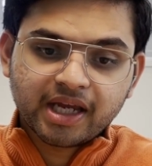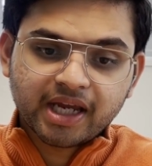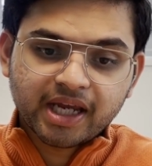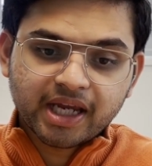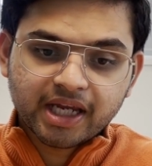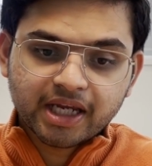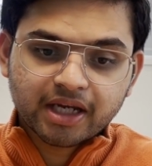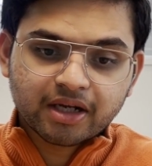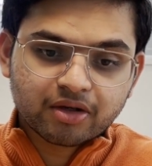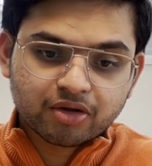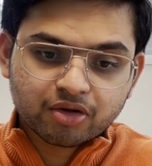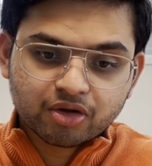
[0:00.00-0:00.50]

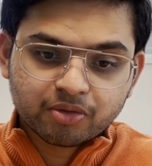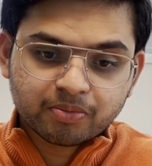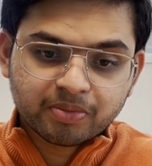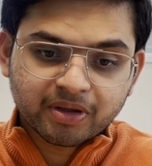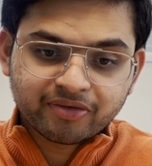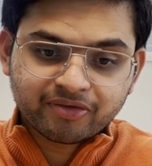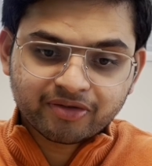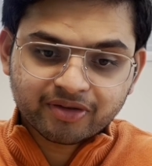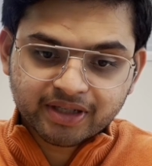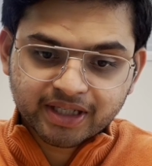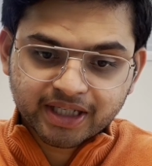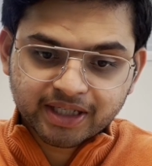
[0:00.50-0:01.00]
Include
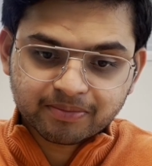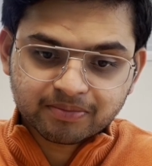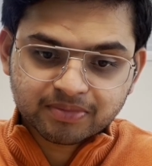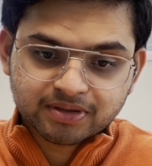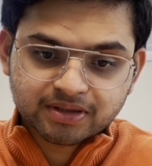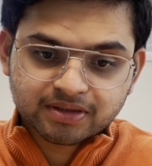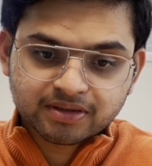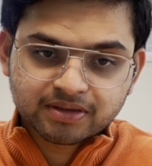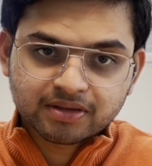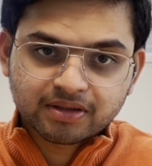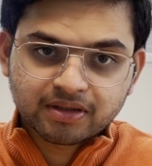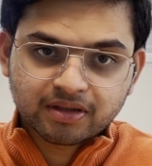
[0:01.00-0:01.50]
buffer times.
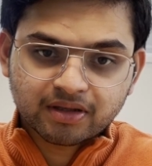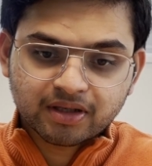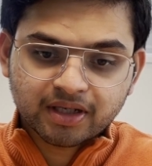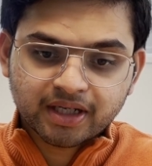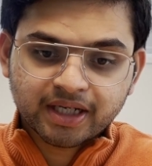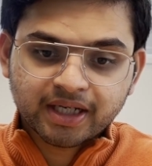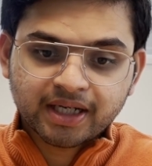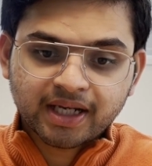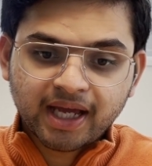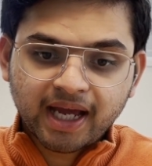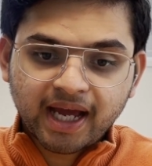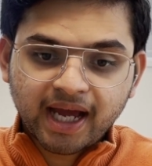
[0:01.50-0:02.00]
All
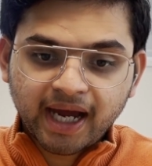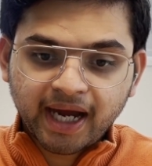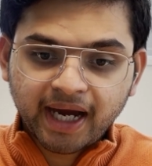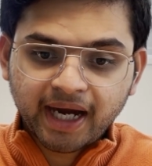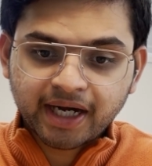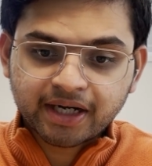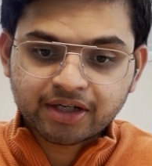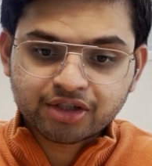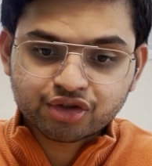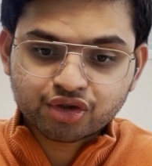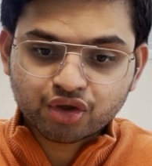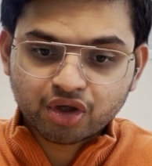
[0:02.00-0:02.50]
right.
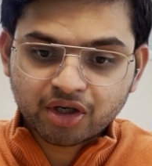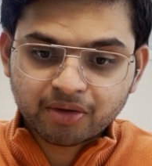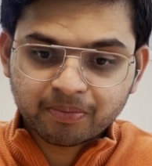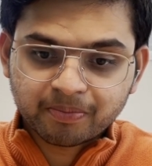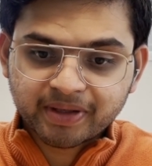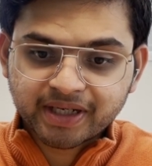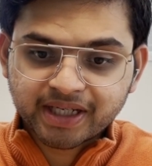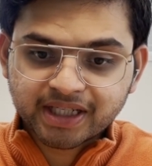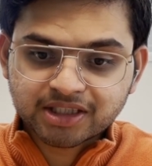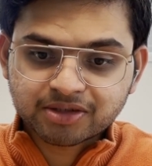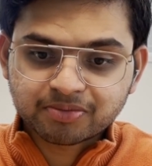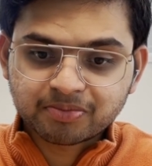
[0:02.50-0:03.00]
Add short
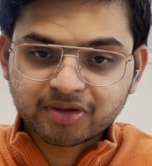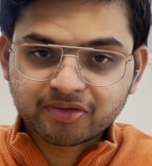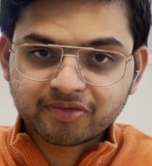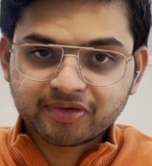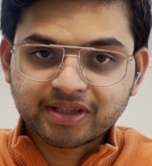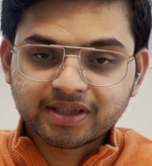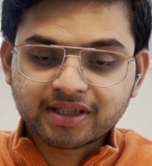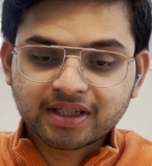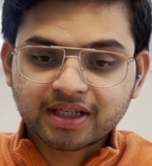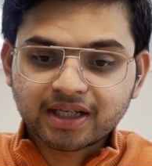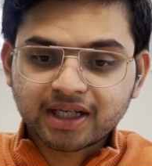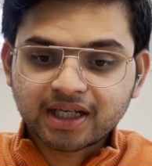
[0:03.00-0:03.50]
breaks between
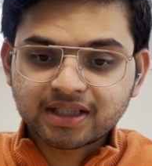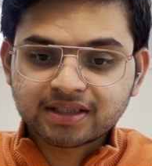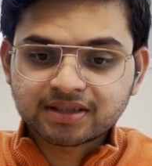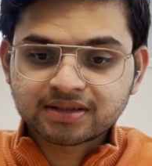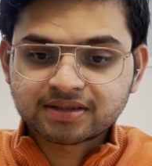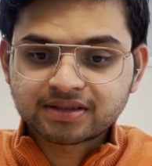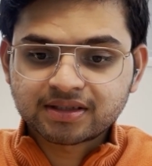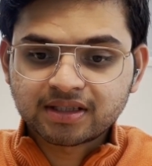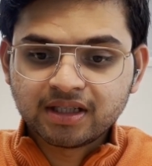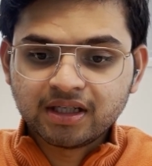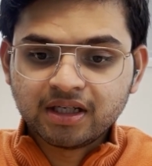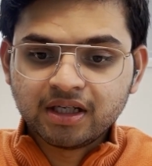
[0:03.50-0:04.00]
the
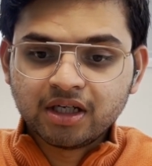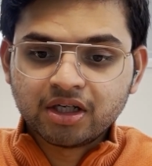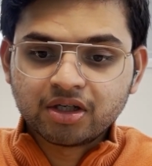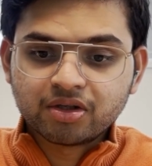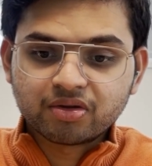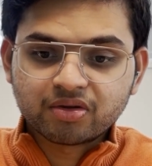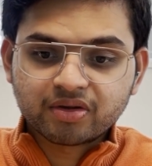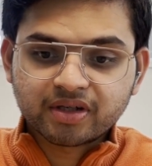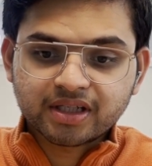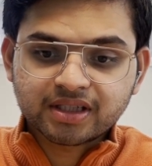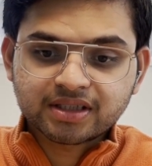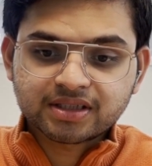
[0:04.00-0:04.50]
tasks to
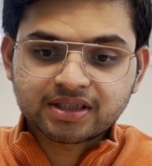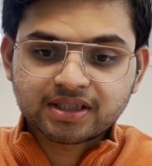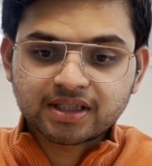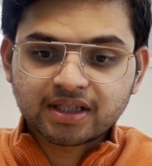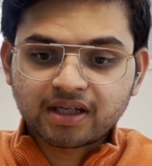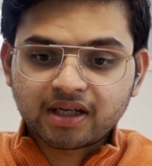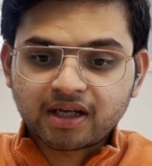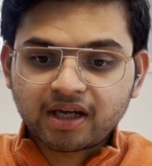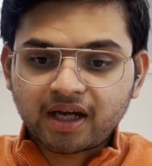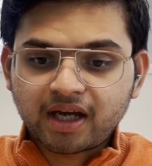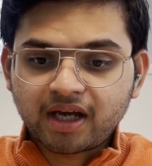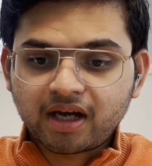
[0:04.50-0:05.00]
rest
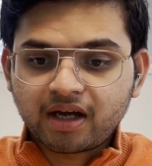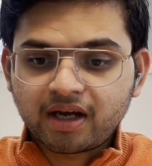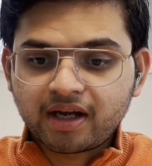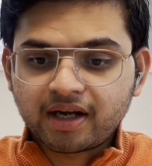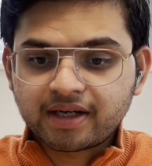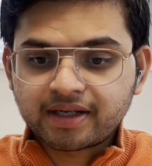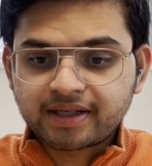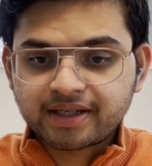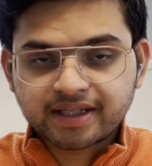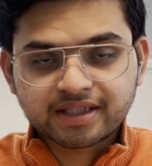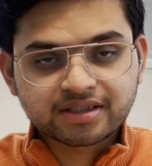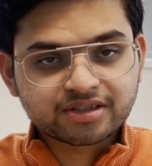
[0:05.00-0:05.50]

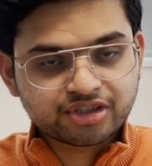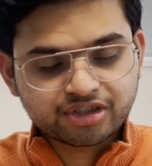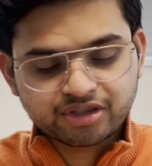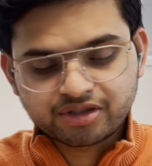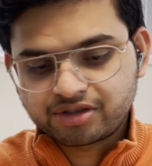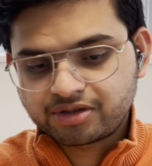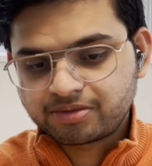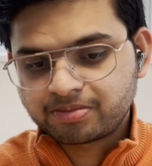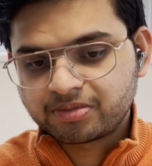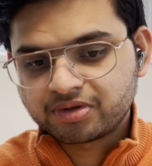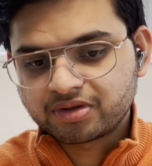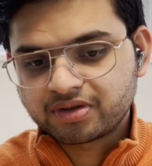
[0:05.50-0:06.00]
and transition
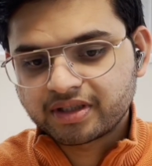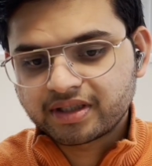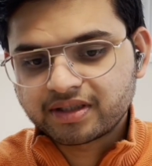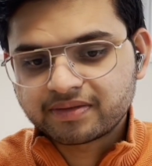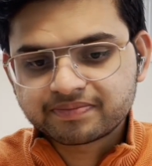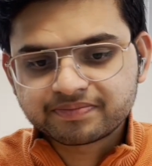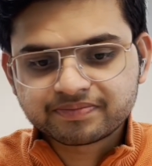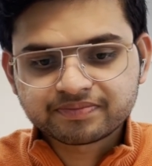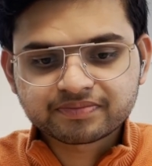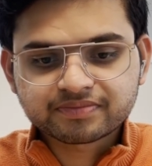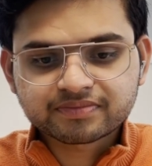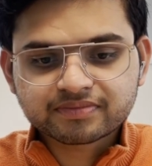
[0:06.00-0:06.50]
smoothly.
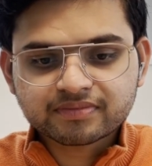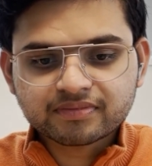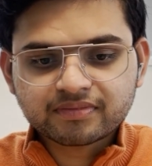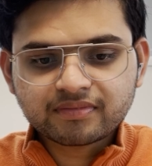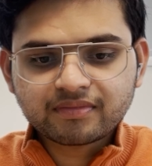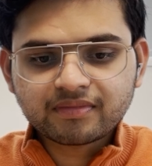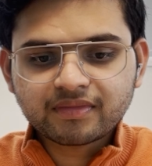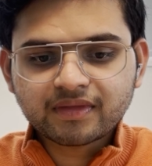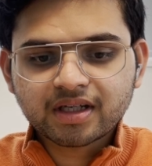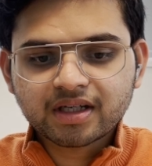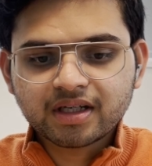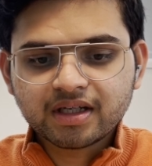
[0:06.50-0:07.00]

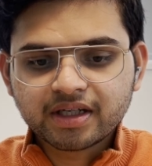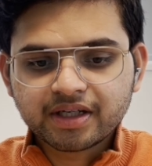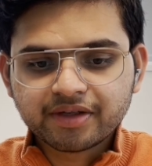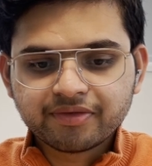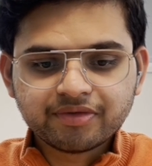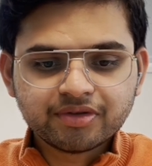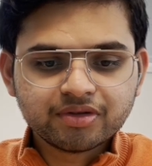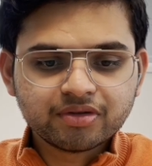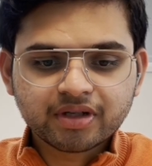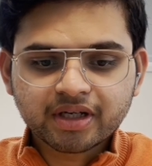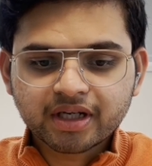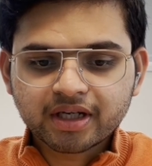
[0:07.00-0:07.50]

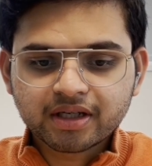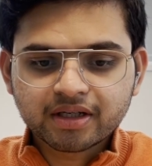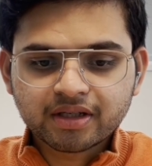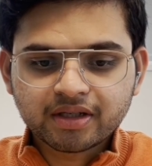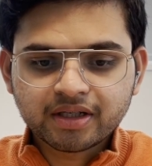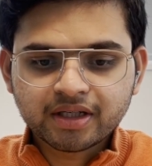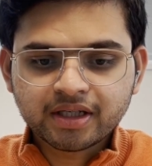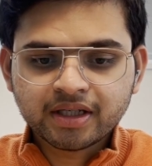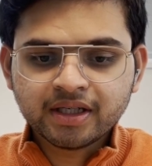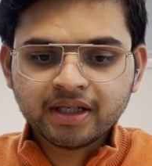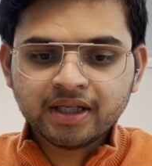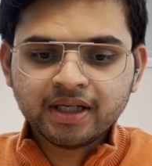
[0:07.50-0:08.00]
Review
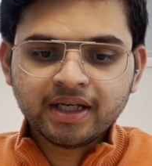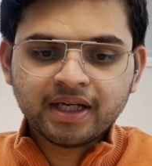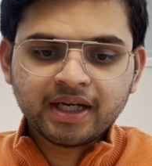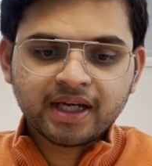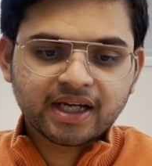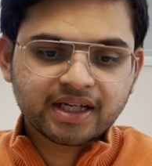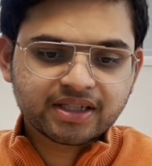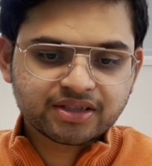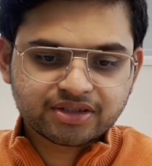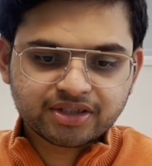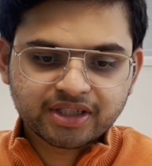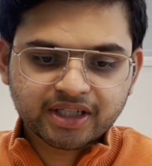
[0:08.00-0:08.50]
regularly
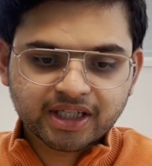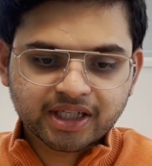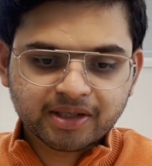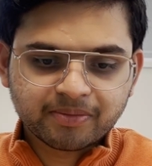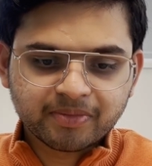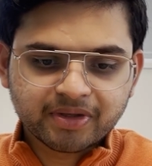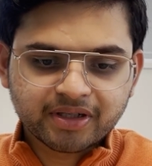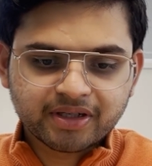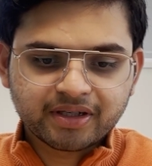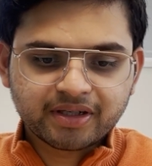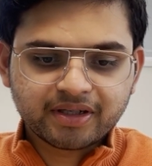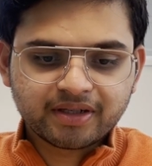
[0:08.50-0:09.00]
and stay
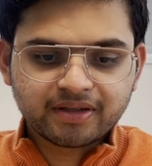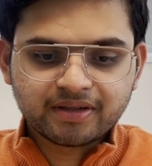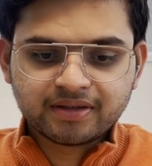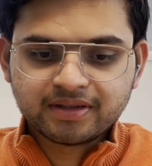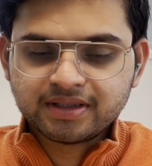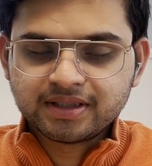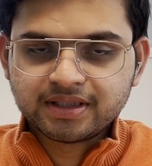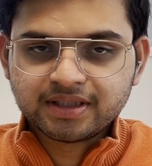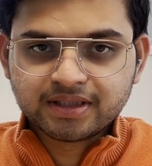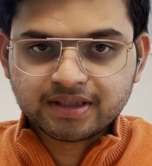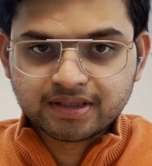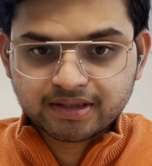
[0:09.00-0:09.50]
committed.
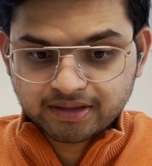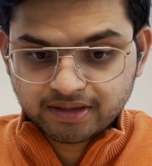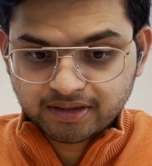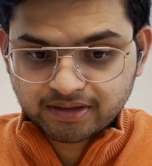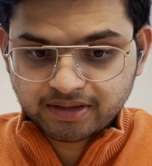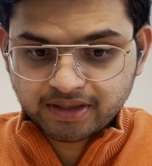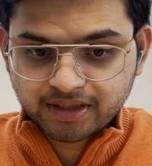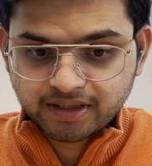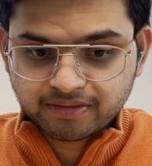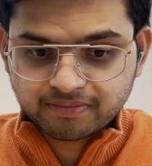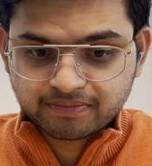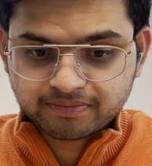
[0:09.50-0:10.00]
That's
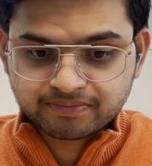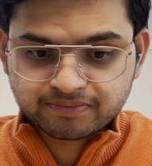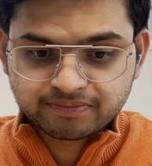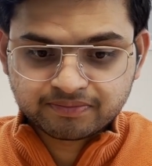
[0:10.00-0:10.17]
it.